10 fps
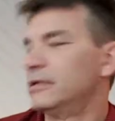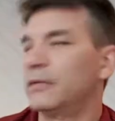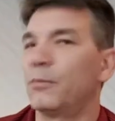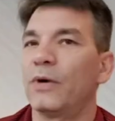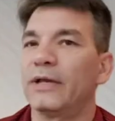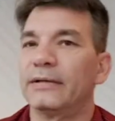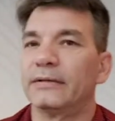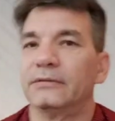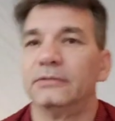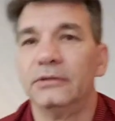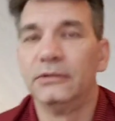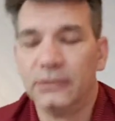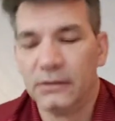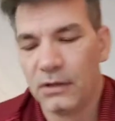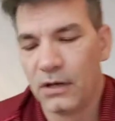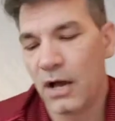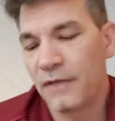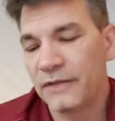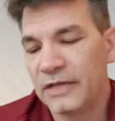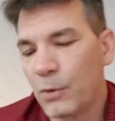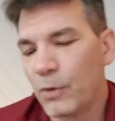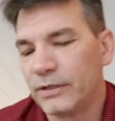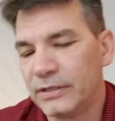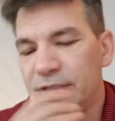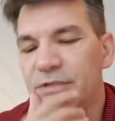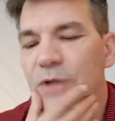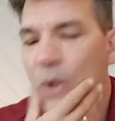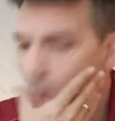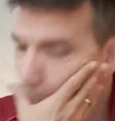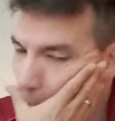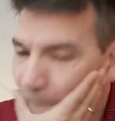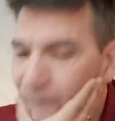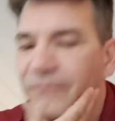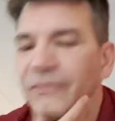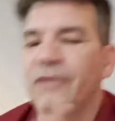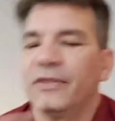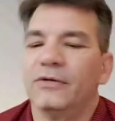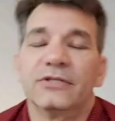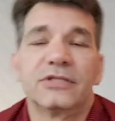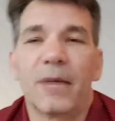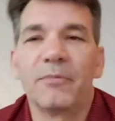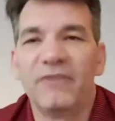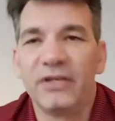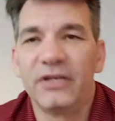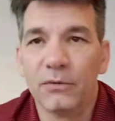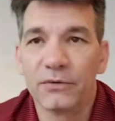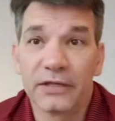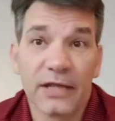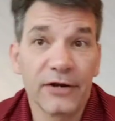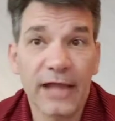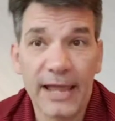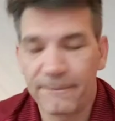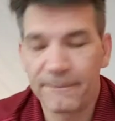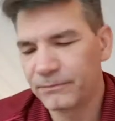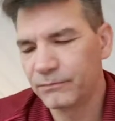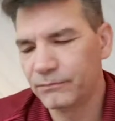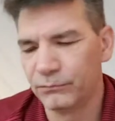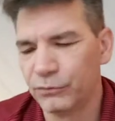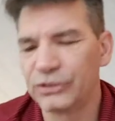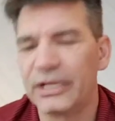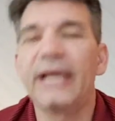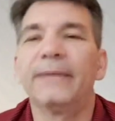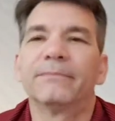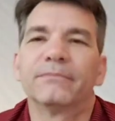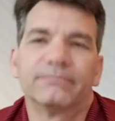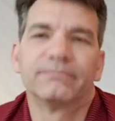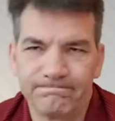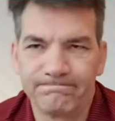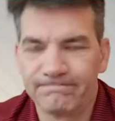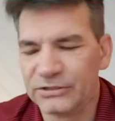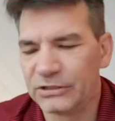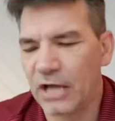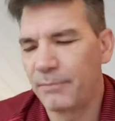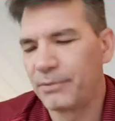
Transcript: Number one, on the keyboard, did you know that you can stop the video with the letter K? Push K, stop.